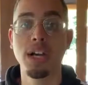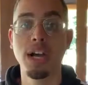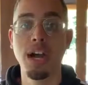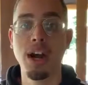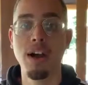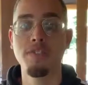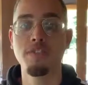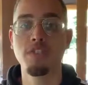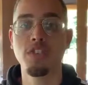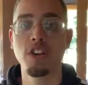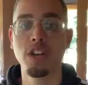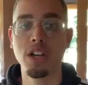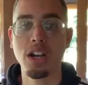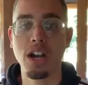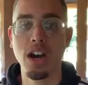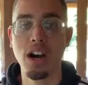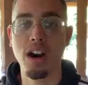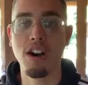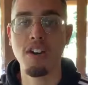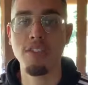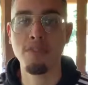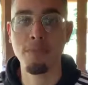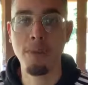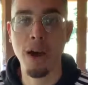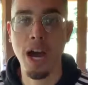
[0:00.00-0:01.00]
the comfort
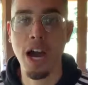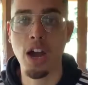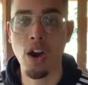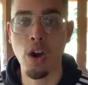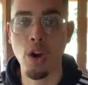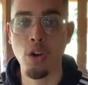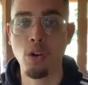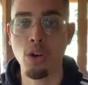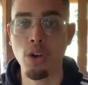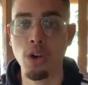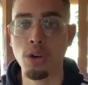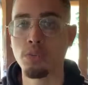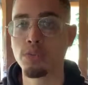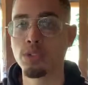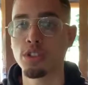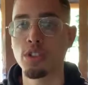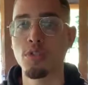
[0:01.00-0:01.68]
of my own home.